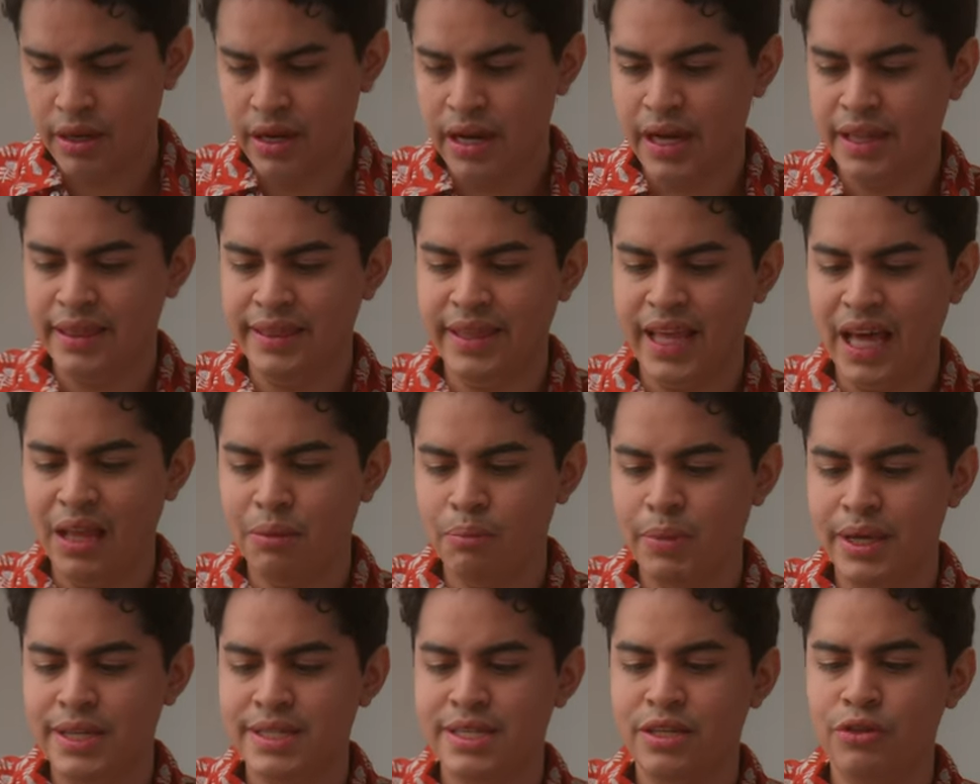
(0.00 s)
and that
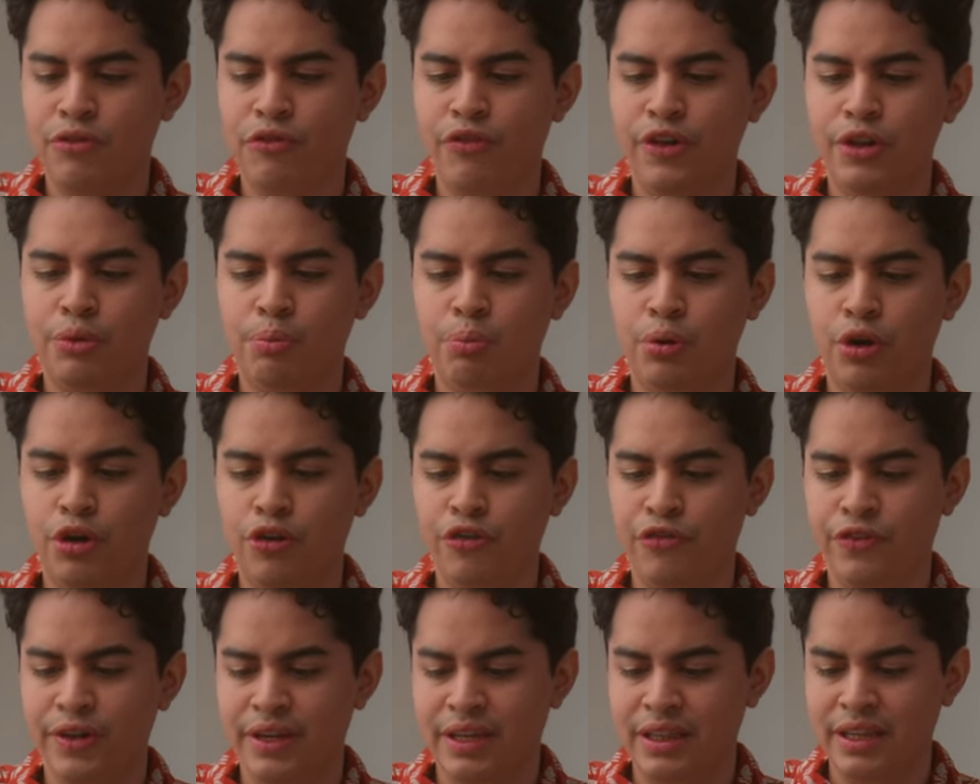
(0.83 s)
makes it fit
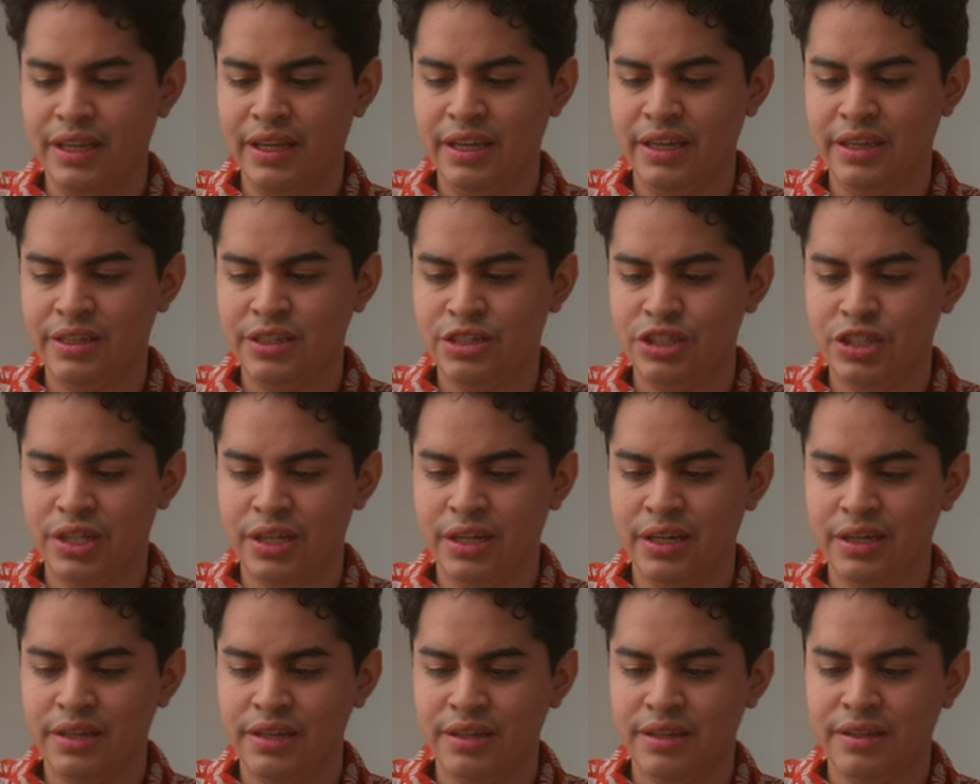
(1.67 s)
perfectly.
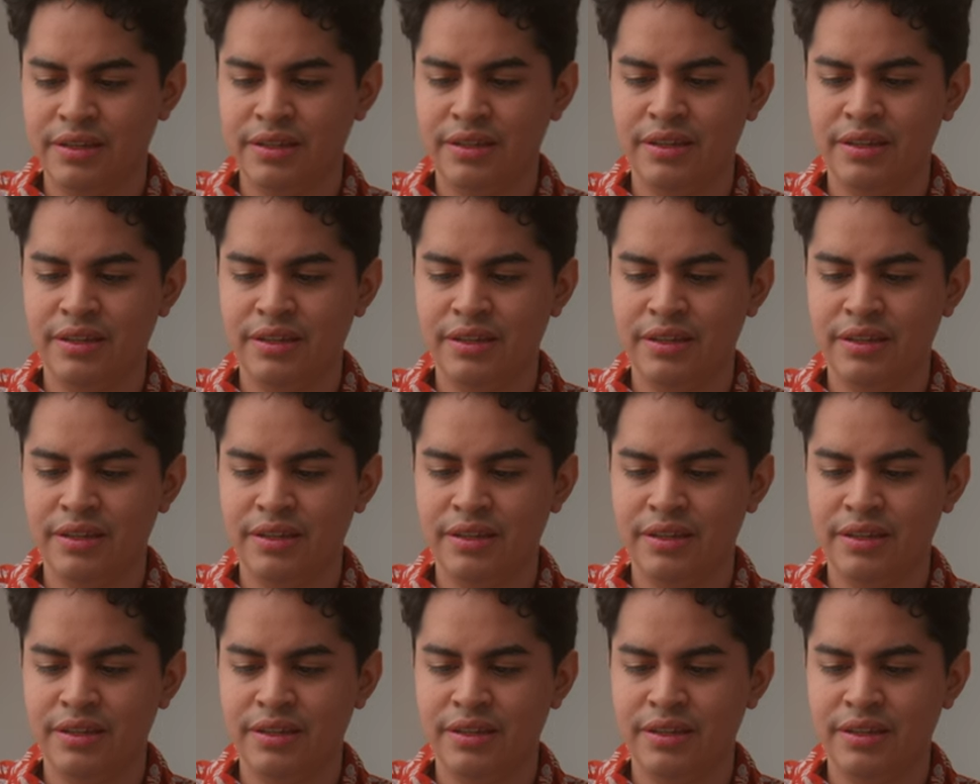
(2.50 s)
Check.